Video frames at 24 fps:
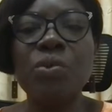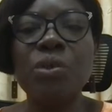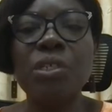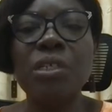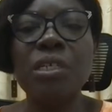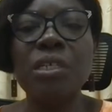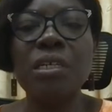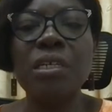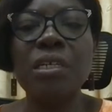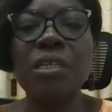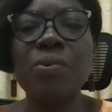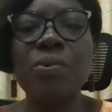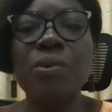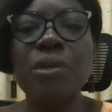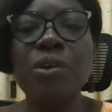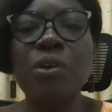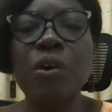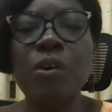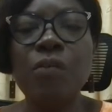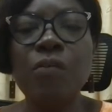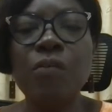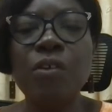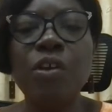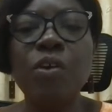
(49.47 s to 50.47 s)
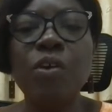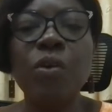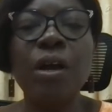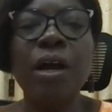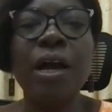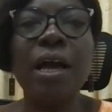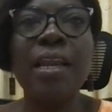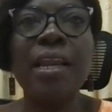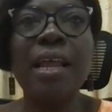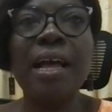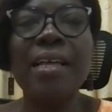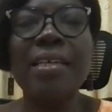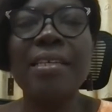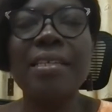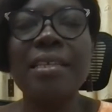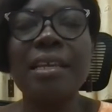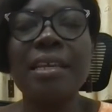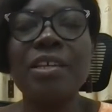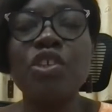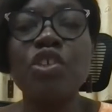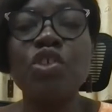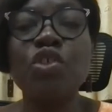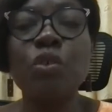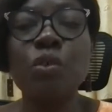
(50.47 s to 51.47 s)
which we often look at as
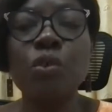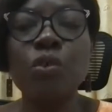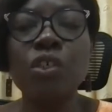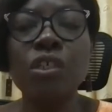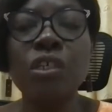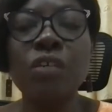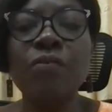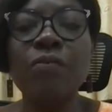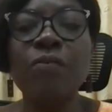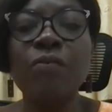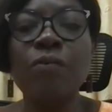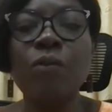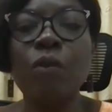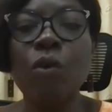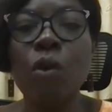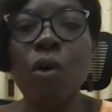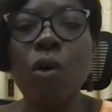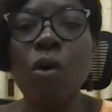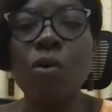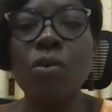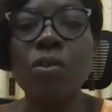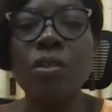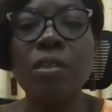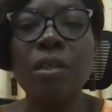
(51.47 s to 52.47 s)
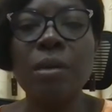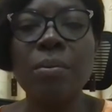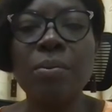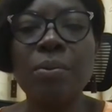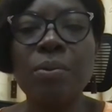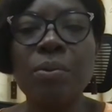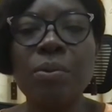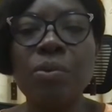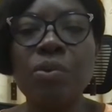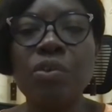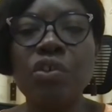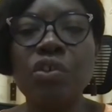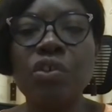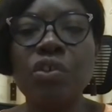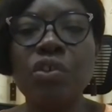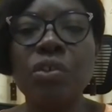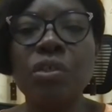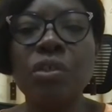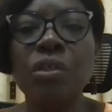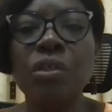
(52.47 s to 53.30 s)
a solution-focused approach,